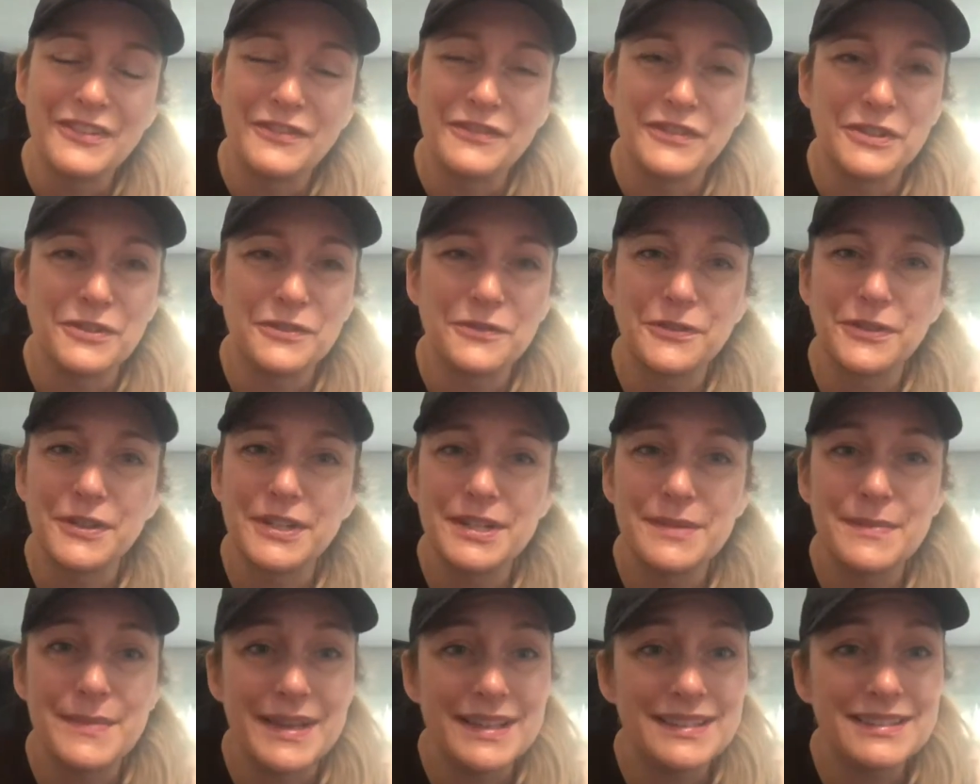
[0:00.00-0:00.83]
feel
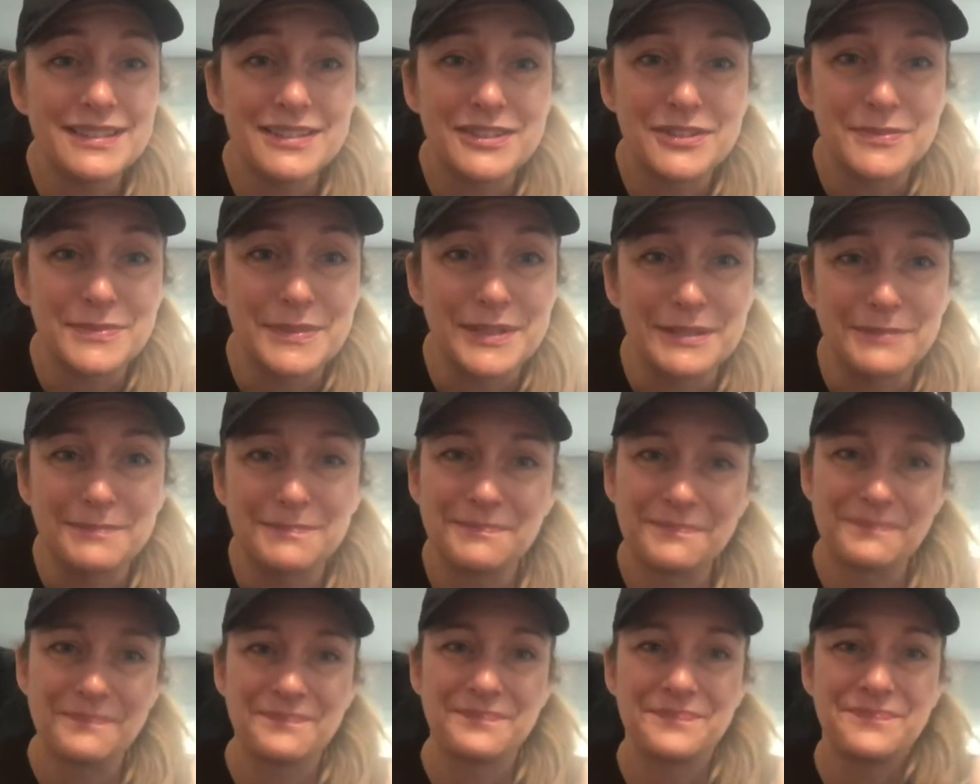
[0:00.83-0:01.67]
free to message me.
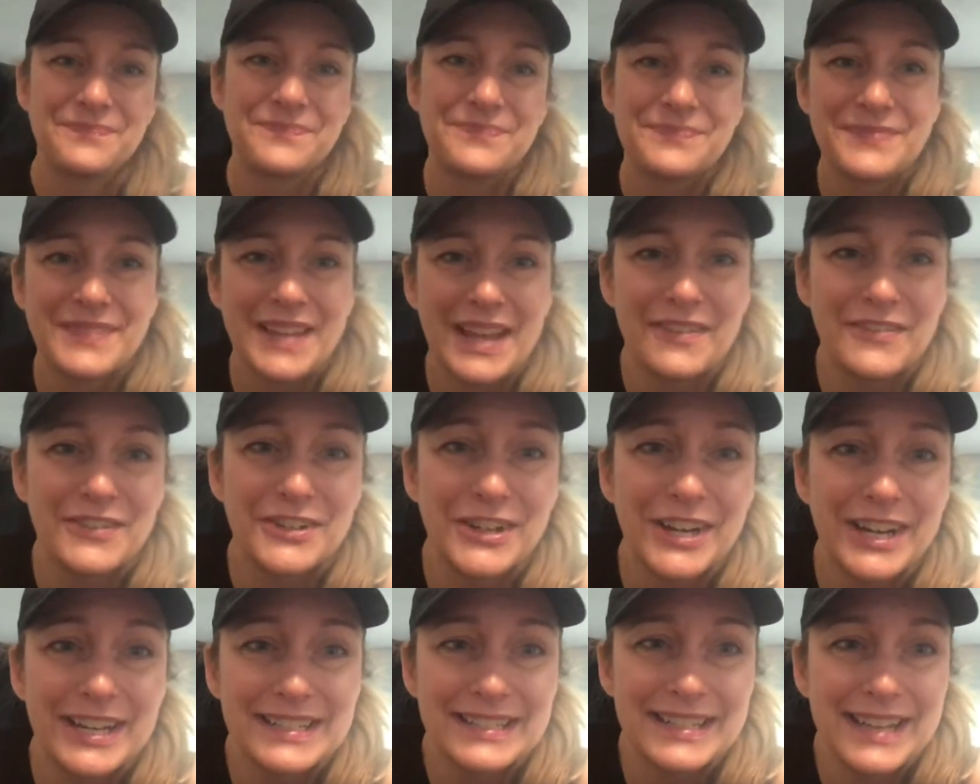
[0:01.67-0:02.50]
Have a
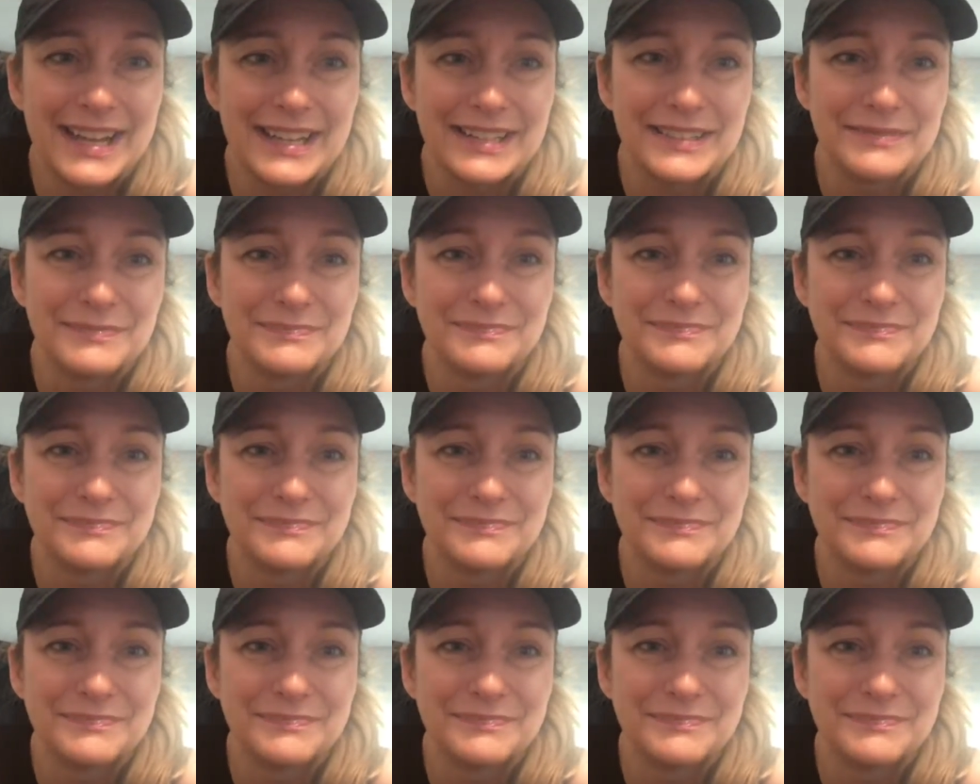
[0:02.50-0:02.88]
great day.